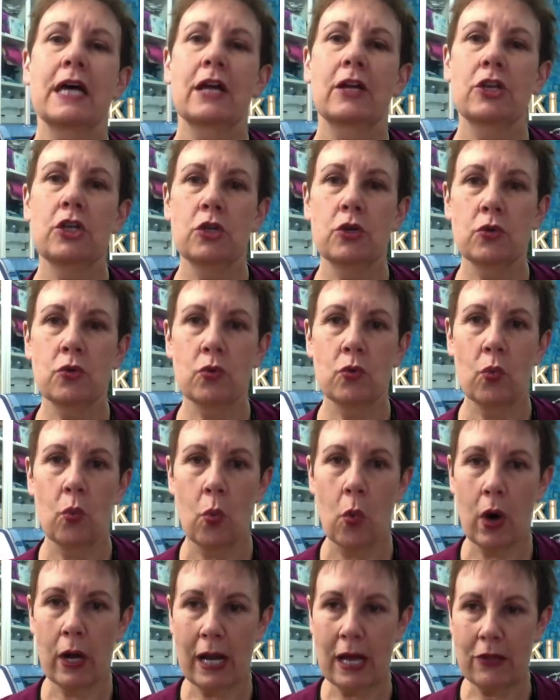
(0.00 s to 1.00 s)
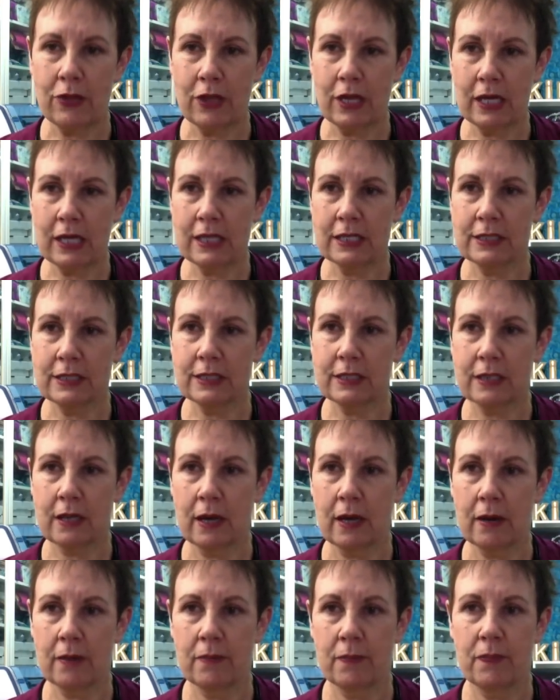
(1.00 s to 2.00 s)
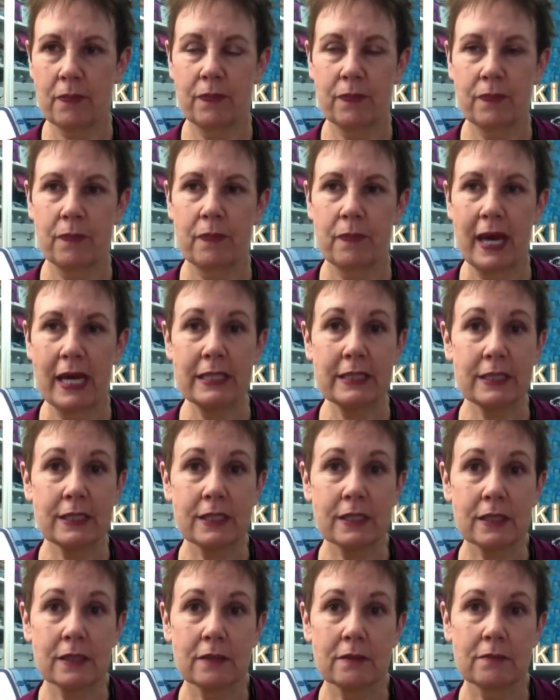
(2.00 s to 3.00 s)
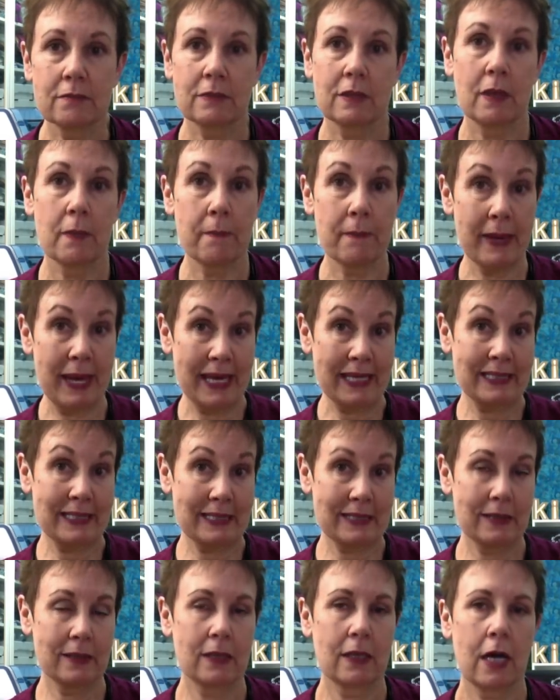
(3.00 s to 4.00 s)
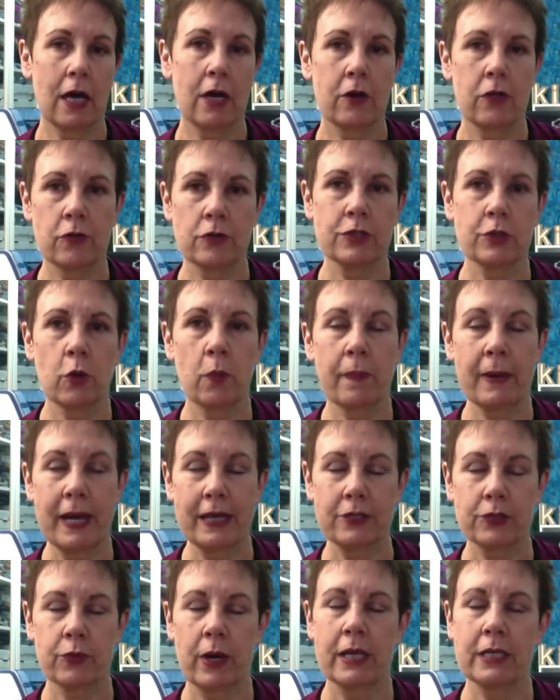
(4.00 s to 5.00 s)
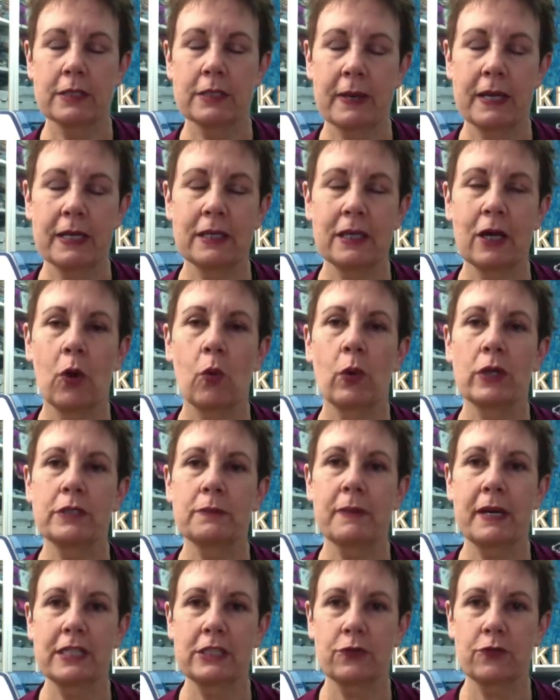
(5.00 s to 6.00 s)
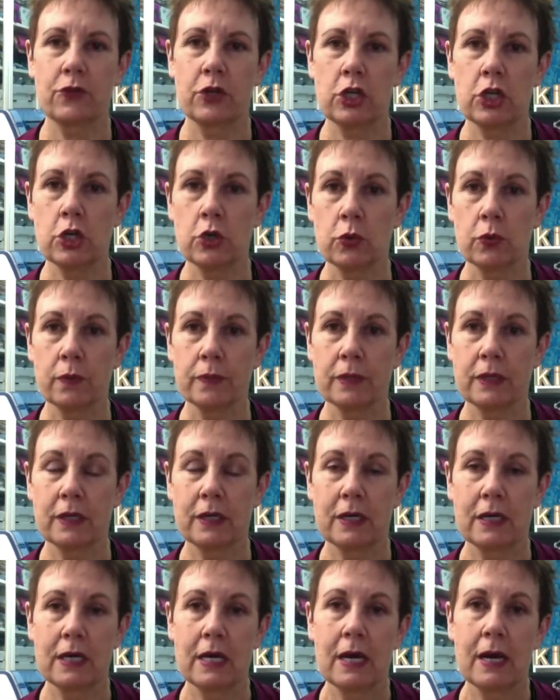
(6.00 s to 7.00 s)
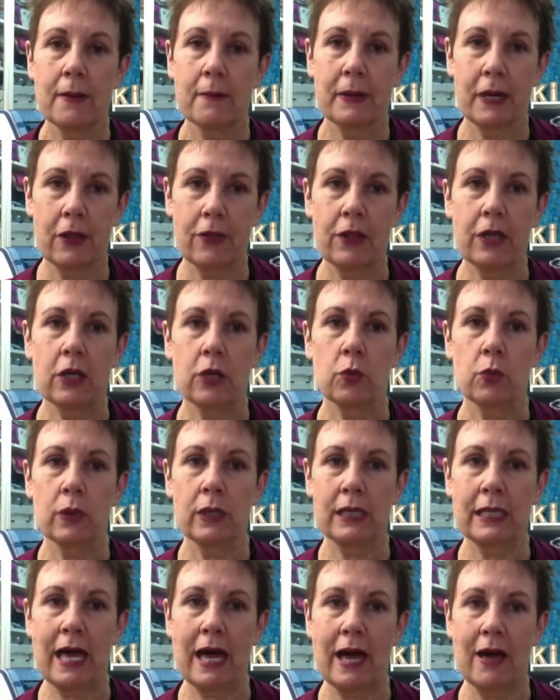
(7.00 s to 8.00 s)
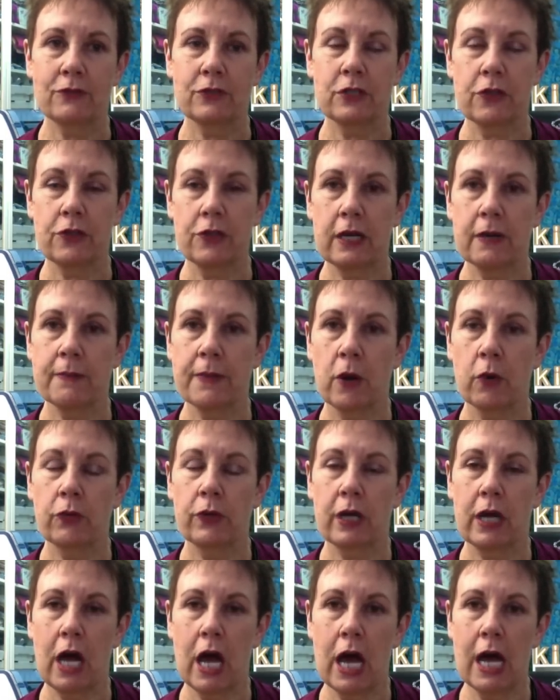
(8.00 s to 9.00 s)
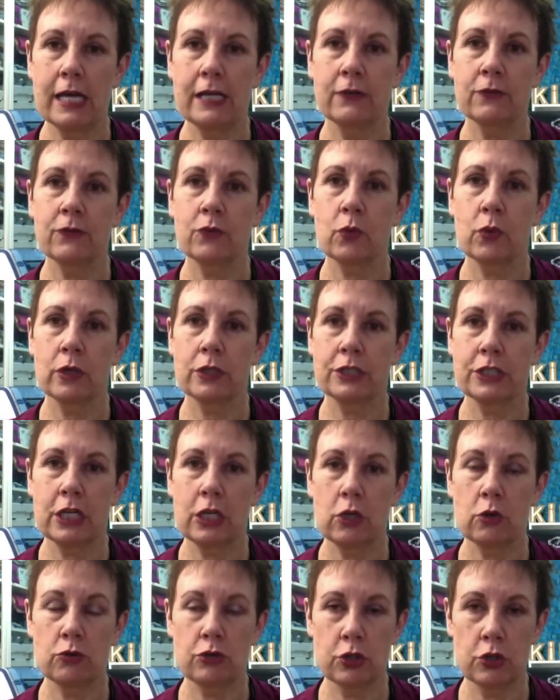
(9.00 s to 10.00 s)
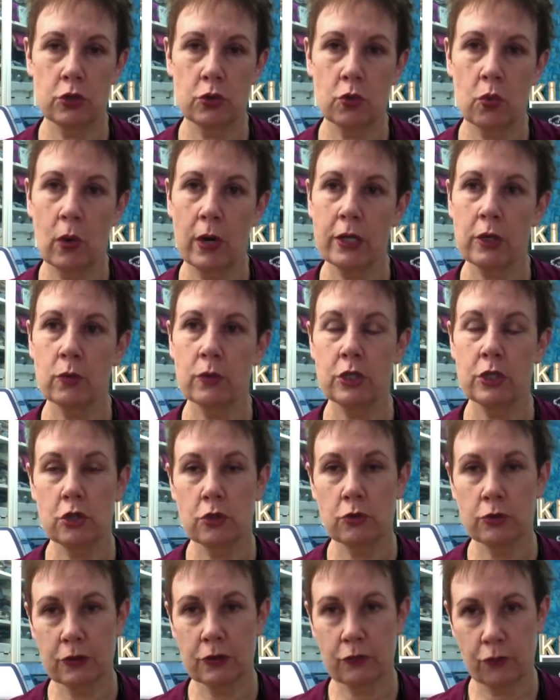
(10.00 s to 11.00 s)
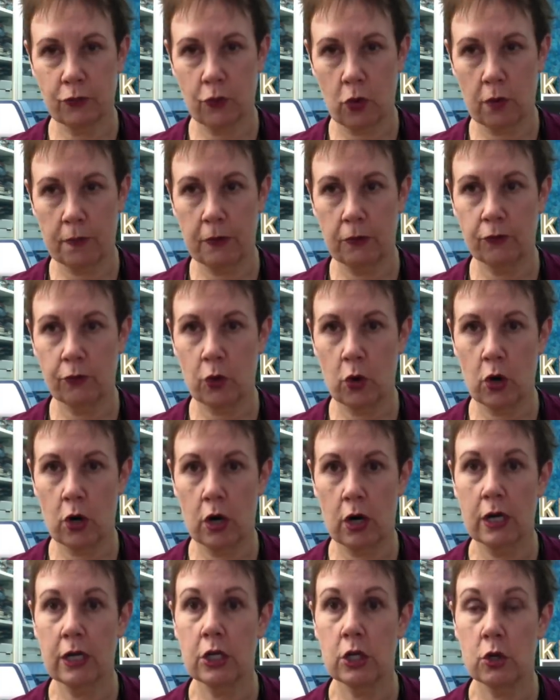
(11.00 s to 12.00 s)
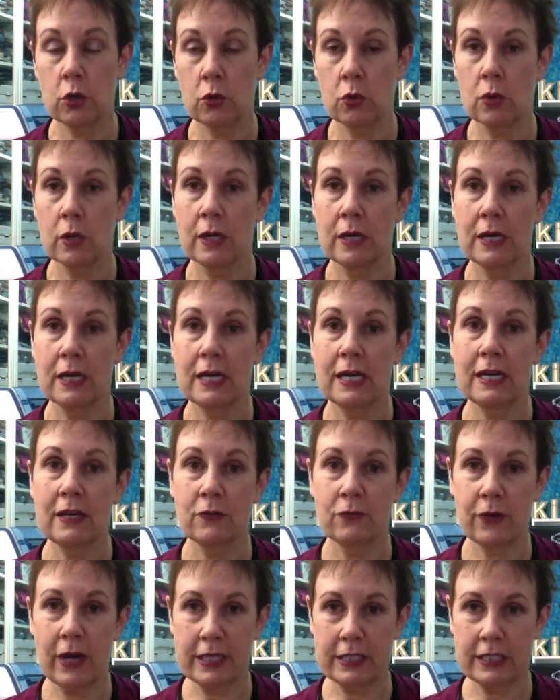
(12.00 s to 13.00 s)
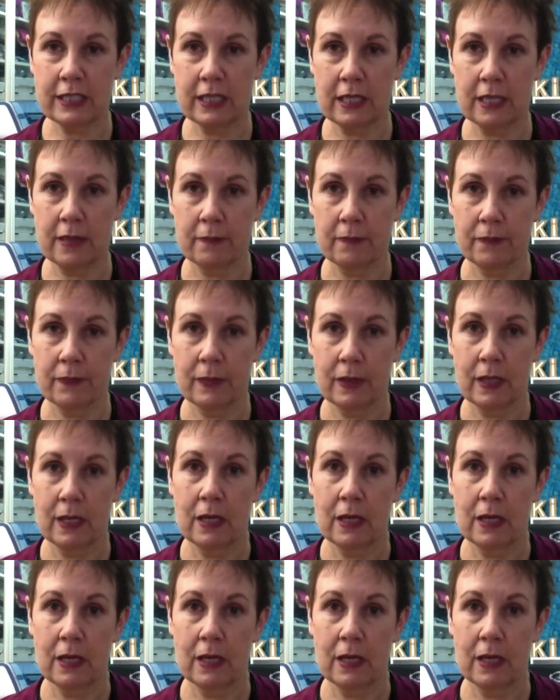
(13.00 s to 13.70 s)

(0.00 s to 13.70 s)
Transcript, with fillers: tell you what I think is the best the best. cutter? there's no best, right? It's depending on what's best for you. But I think you really have to think about the kind of quilting you do, what you would use it for before you invest in them.